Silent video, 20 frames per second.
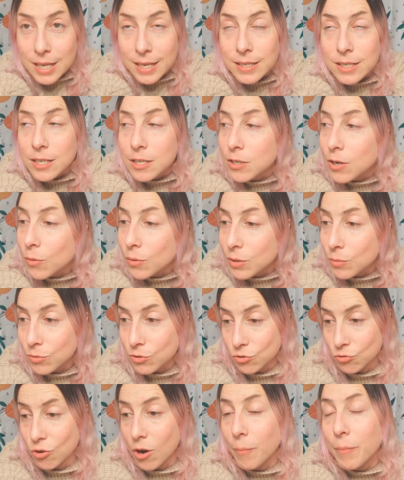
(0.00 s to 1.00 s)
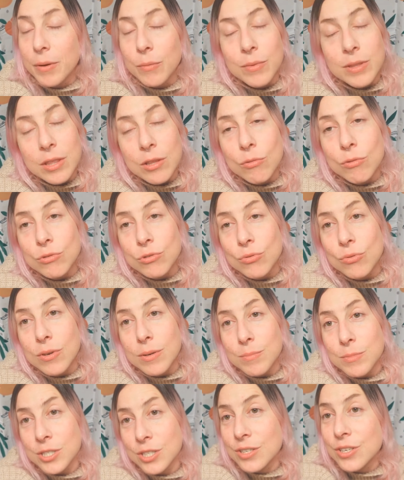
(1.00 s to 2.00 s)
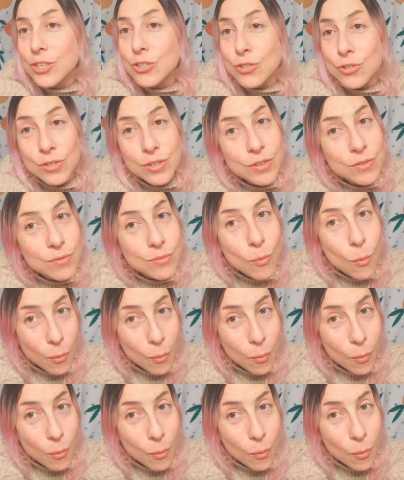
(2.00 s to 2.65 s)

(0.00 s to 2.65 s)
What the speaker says: I didn't know he was dropping with Little Tulips and I should have